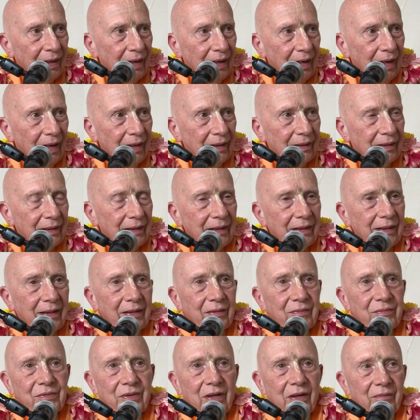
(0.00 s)
And he
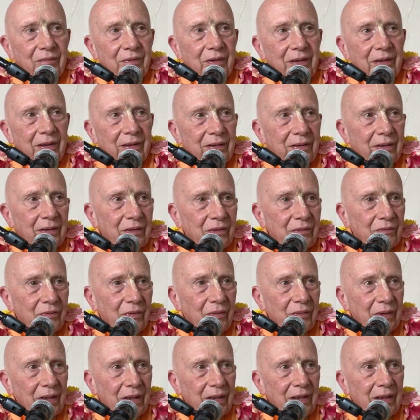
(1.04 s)
gives everything the
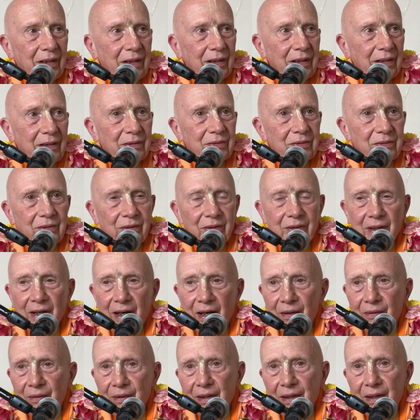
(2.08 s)
devotee needs to
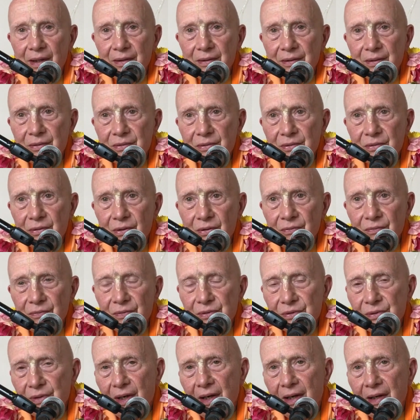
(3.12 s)
carry out their
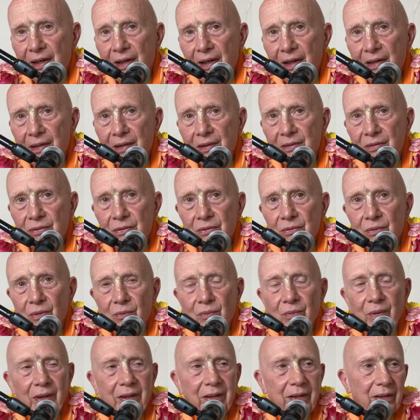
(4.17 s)
service and to
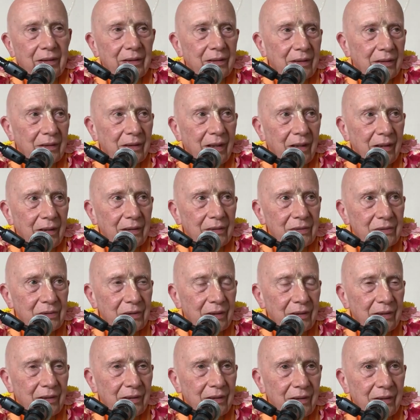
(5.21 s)
awaken the knowledge
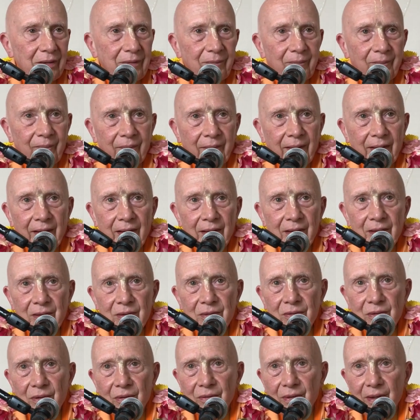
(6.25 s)
they need
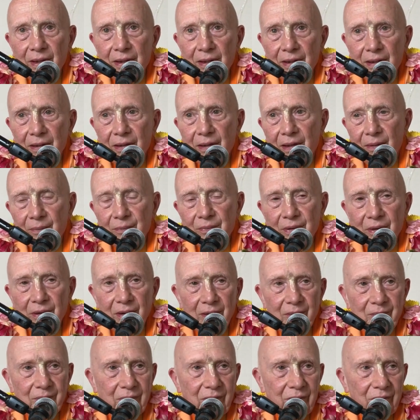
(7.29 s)
so they can come to
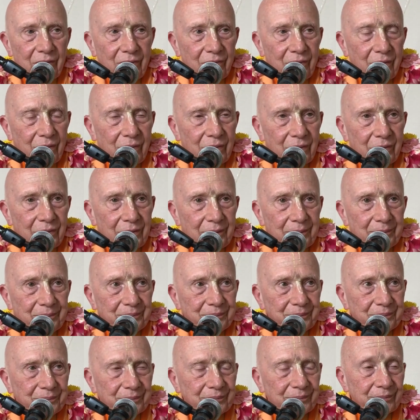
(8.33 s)
him in devotion.
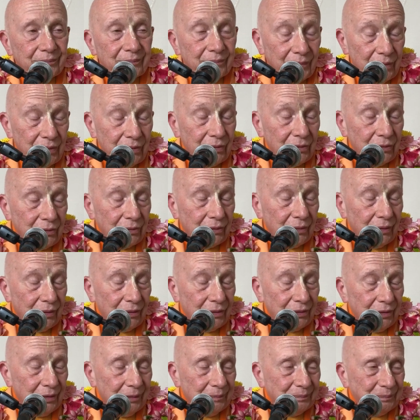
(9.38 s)
This is
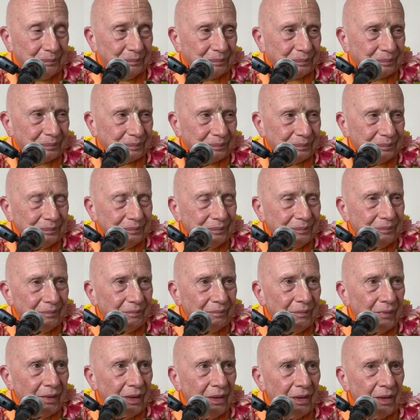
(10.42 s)
Krishna.
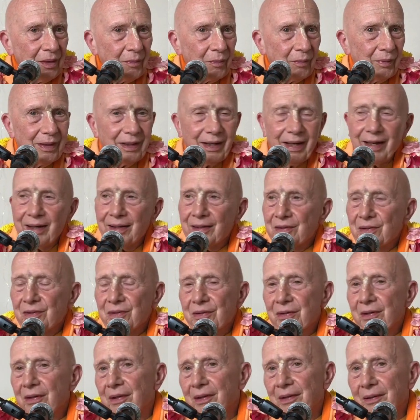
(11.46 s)
We can't
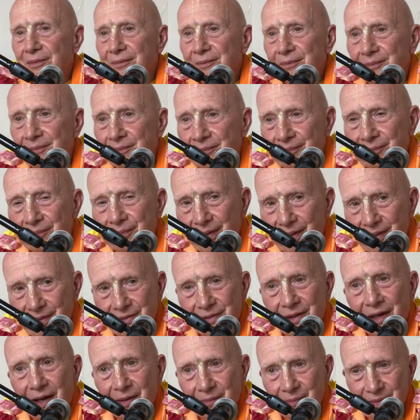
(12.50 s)
see it, but it's
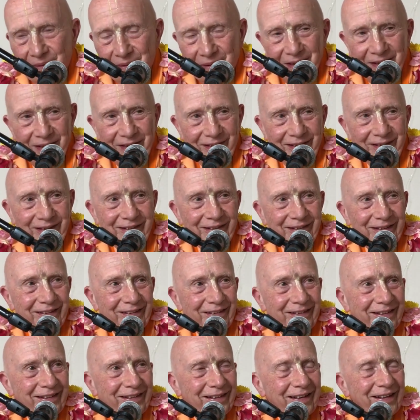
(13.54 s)
happening.
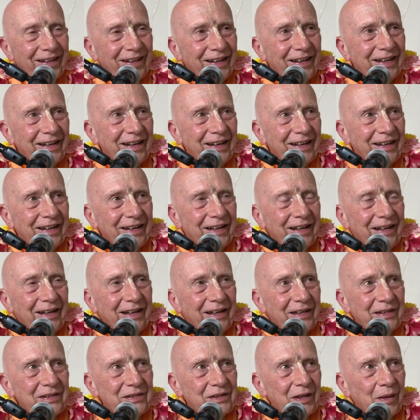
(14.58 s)

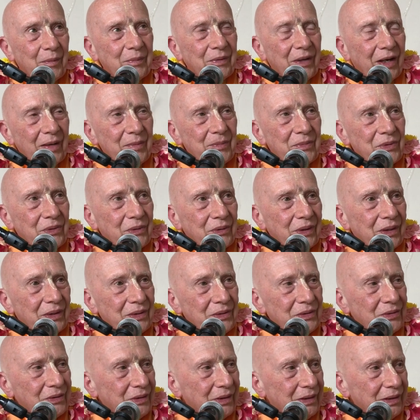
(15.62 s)
uh, sometimes you
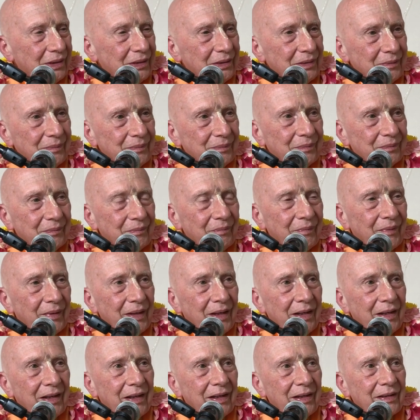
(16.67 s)
can see it.
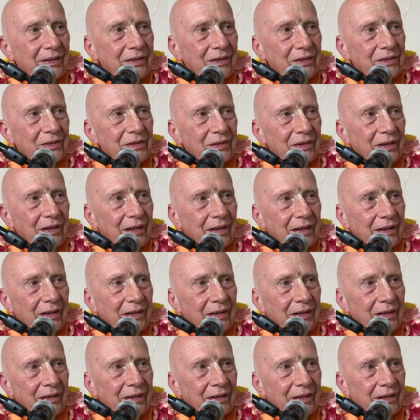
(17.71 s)
Just like,
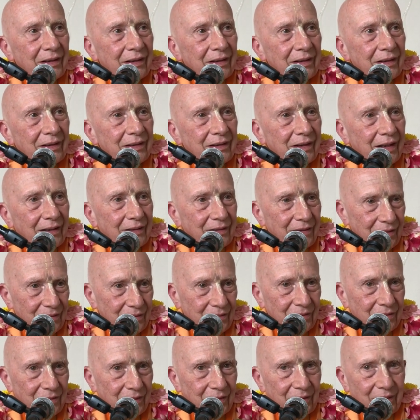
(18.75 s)
not
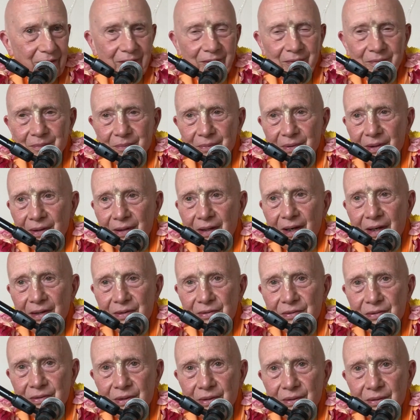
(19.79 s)
this year, but
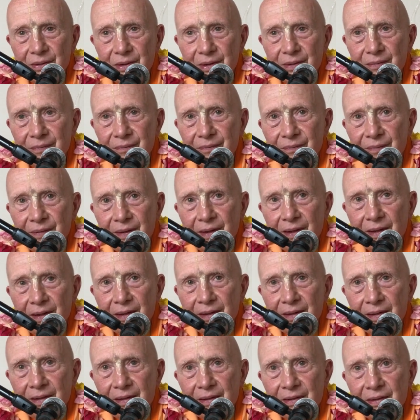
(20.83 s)
last year in
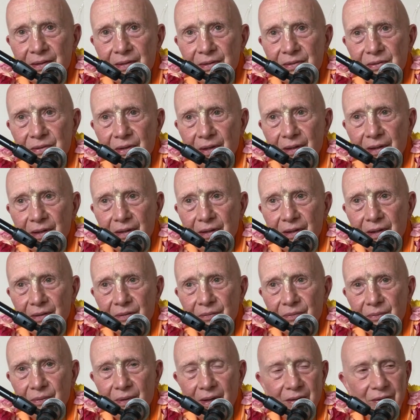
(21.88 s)

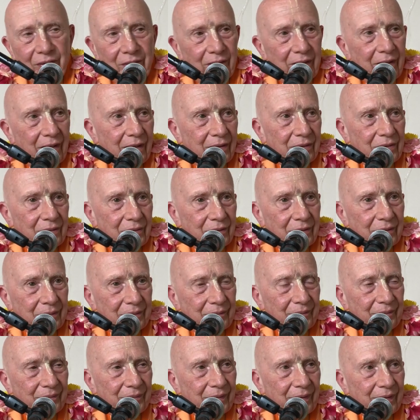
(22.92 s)
Jagannath Rath Yatra
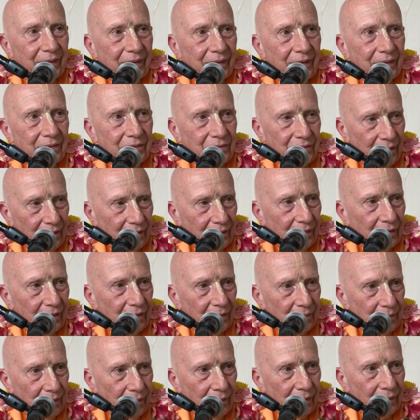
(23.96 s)
in
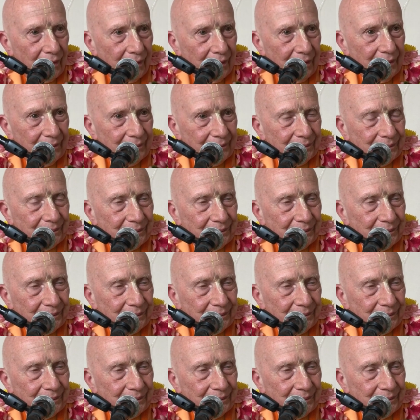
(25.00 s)
Jagannath Puri